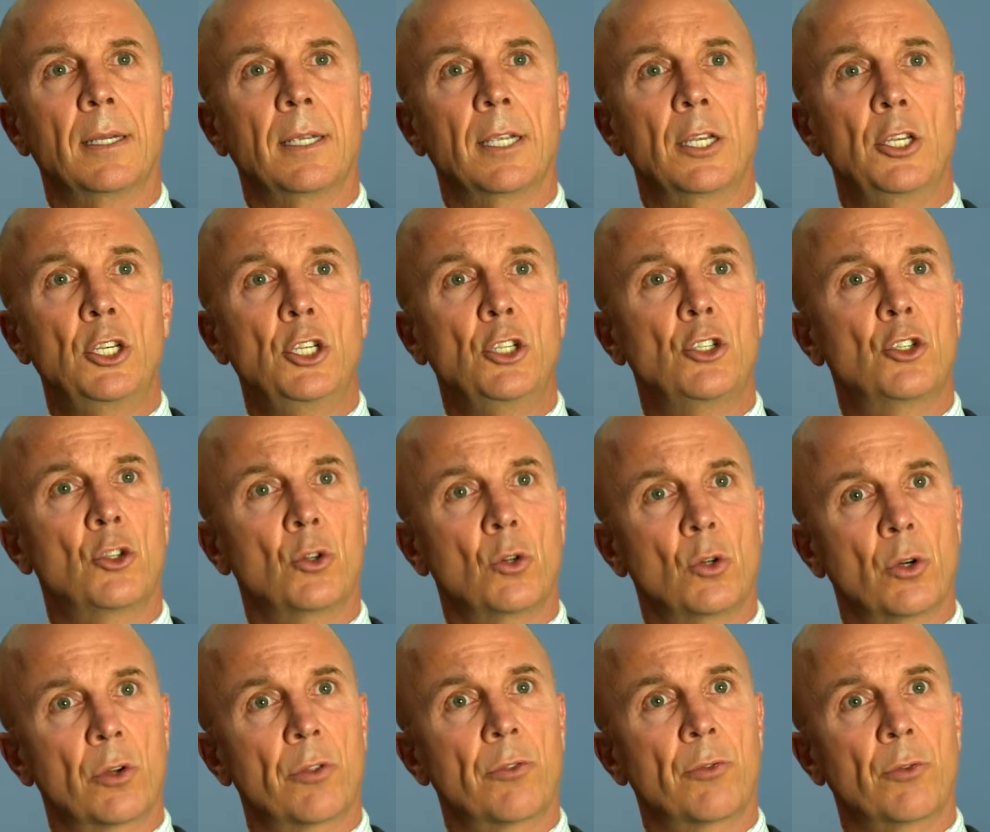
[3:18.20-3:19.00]
Can you
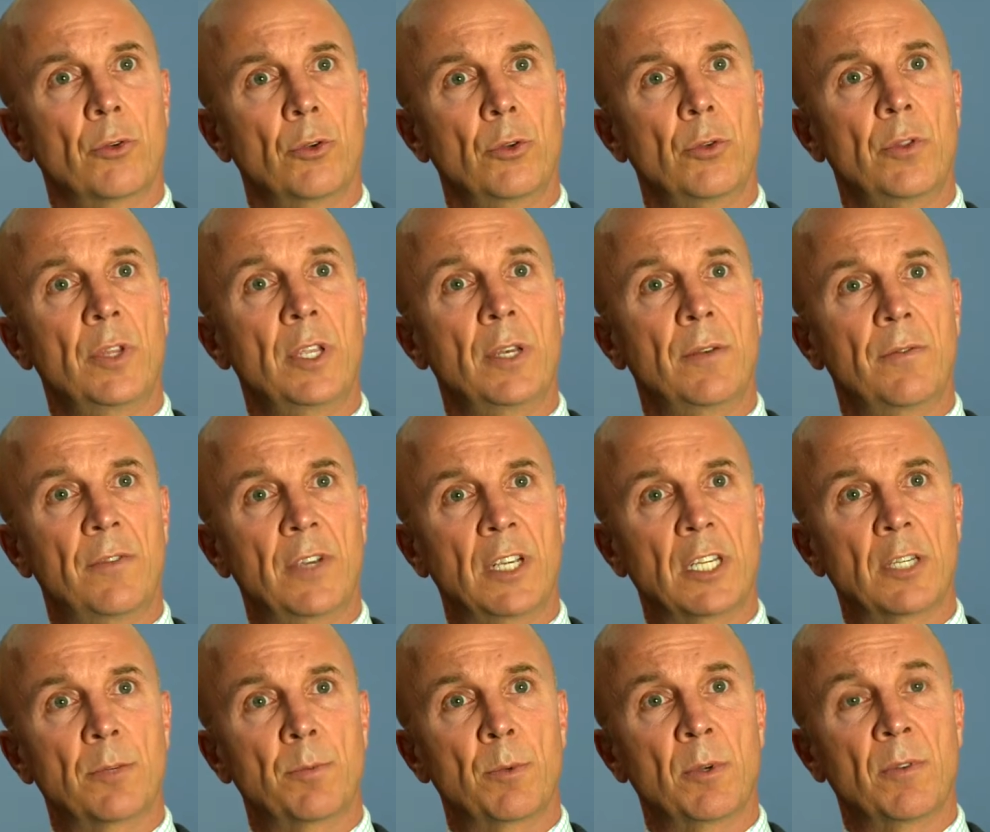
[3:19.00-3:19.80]
talk through the
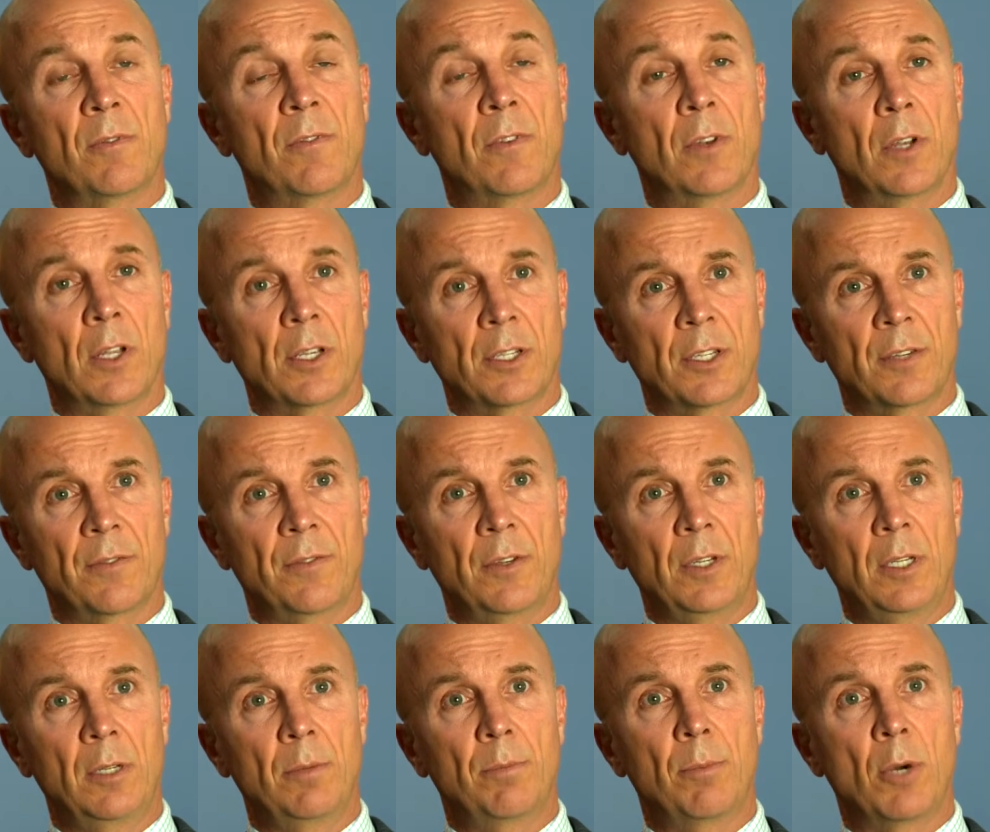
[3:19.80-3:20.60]
investment
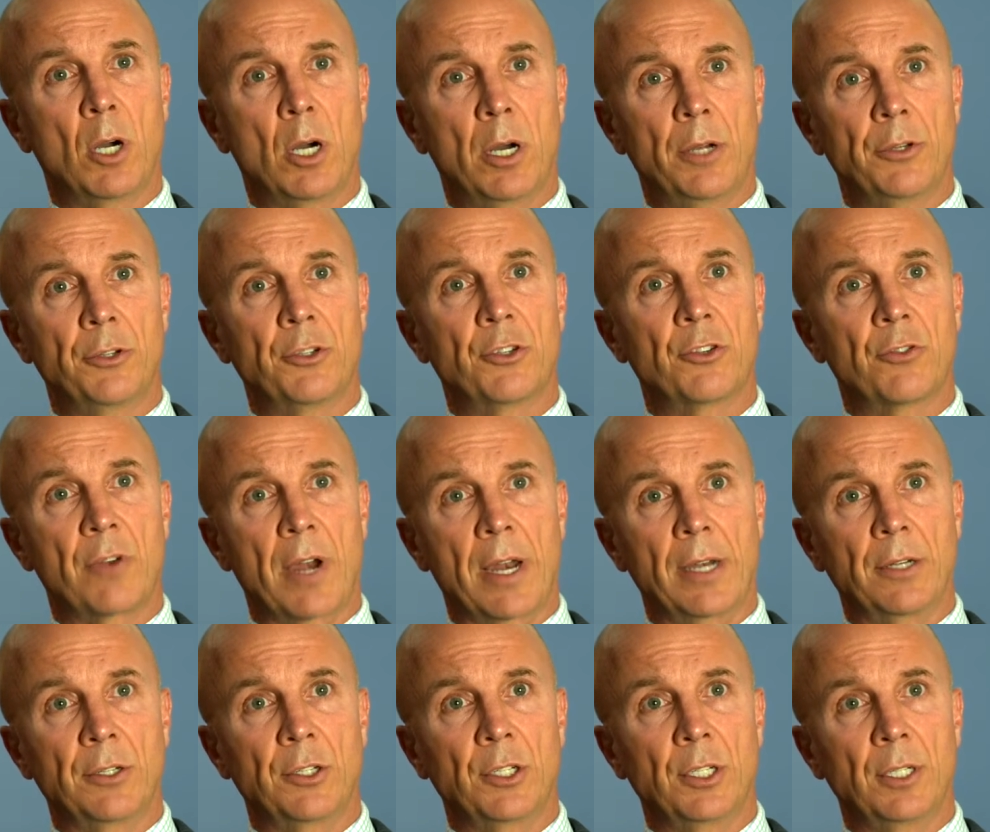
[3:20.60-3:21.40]
philosophy behind your
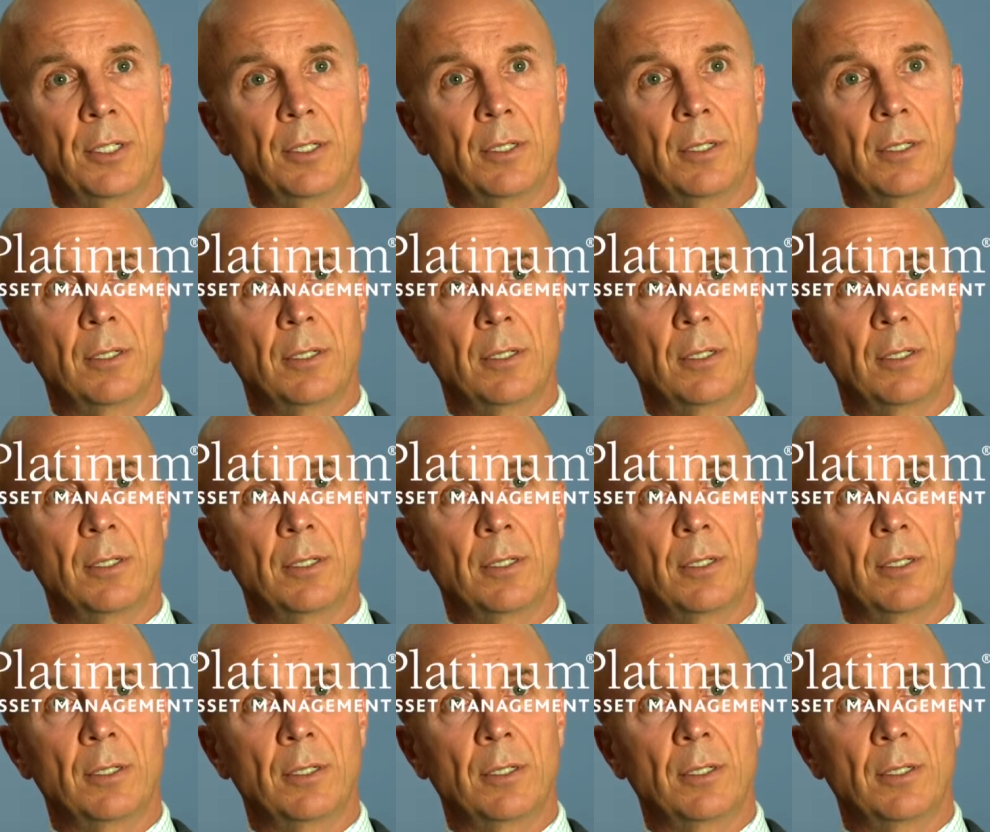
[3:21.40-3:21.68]
strategy?